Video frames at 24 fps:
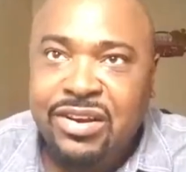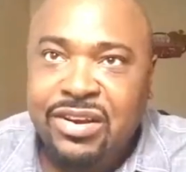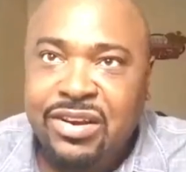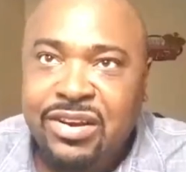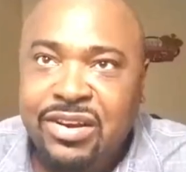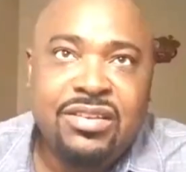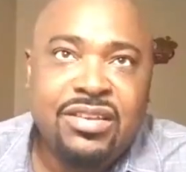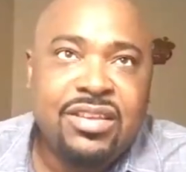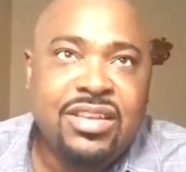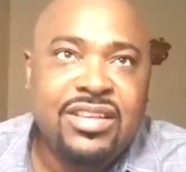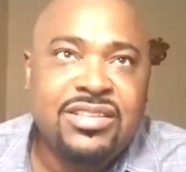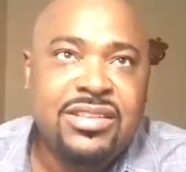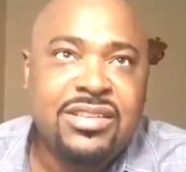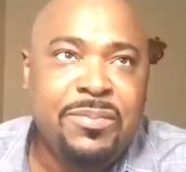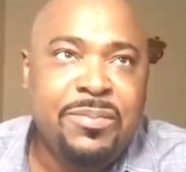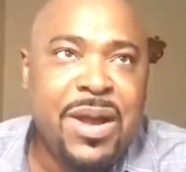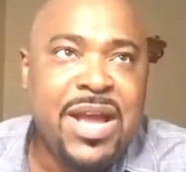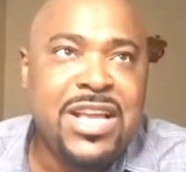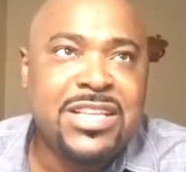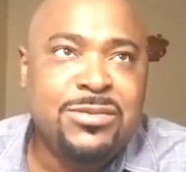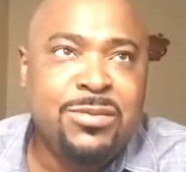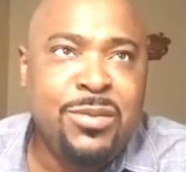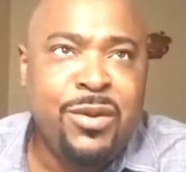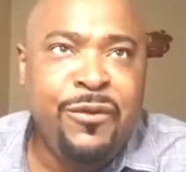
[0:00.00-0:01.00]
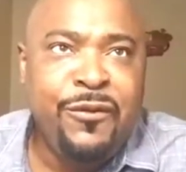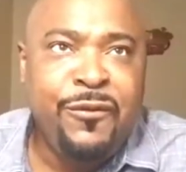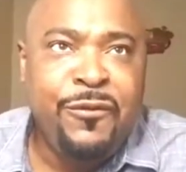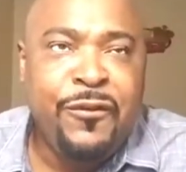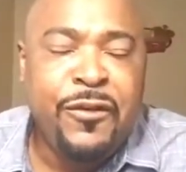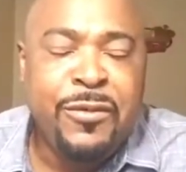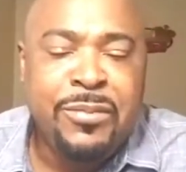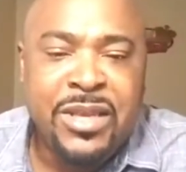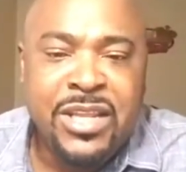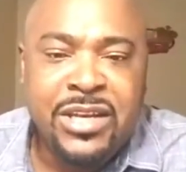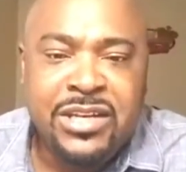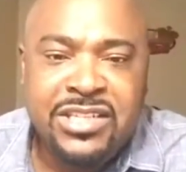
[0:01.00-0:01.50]
it? Is it possible for
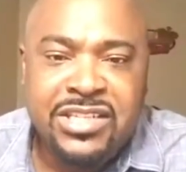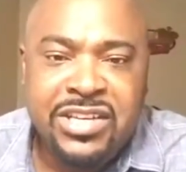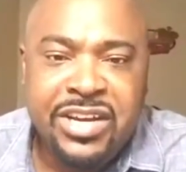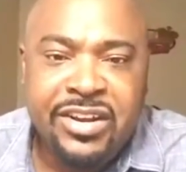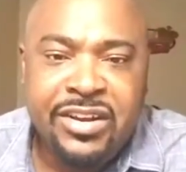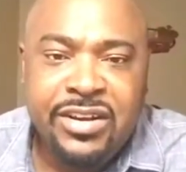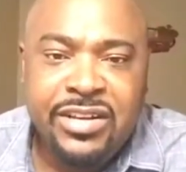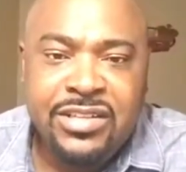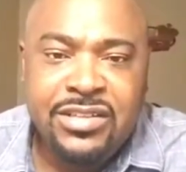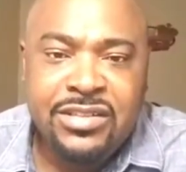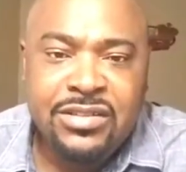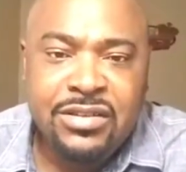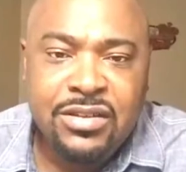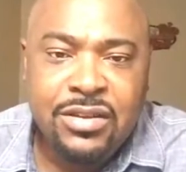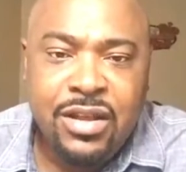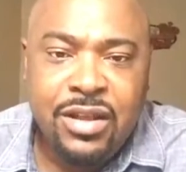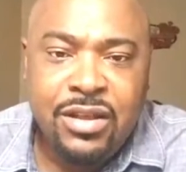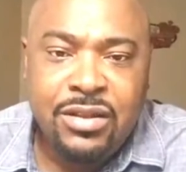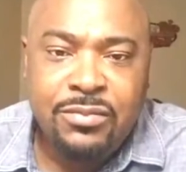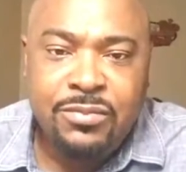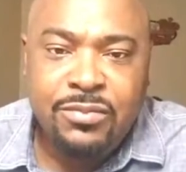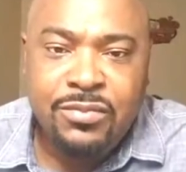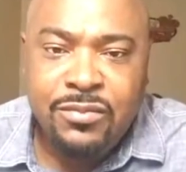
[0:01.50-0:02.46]
me to share this? Um,